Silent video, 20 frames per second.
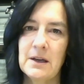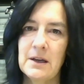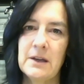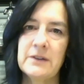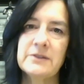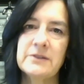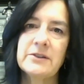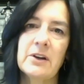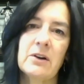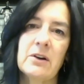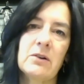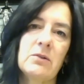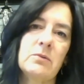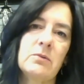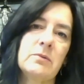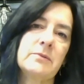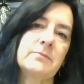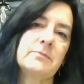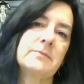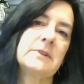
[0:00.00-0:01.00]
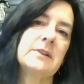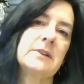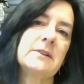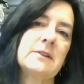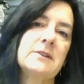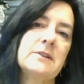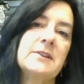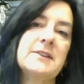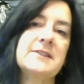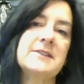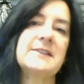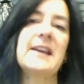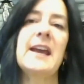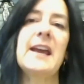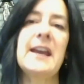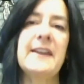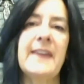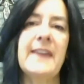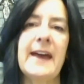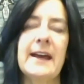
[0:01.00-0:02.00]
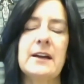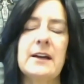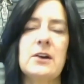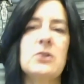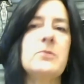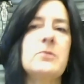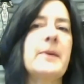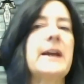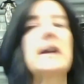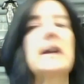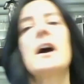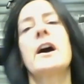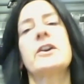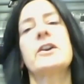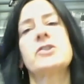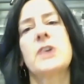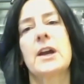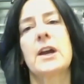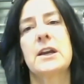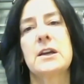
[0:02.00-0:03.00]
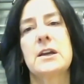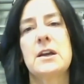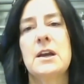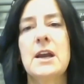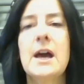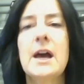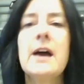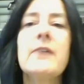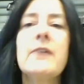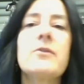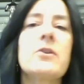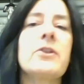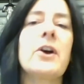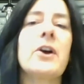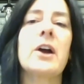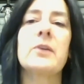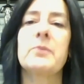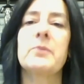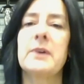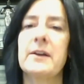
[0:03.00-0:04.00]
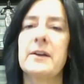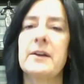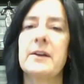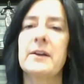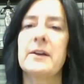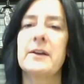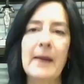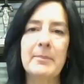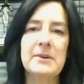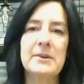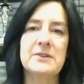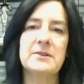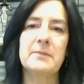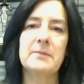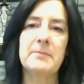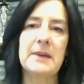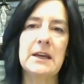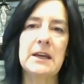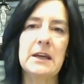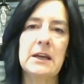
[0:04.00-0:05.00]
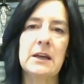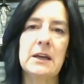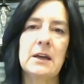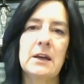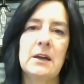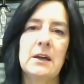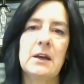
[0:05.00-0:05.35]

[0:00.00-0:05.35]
So to say that, oh my gosh, I never thought it would ever happen to me,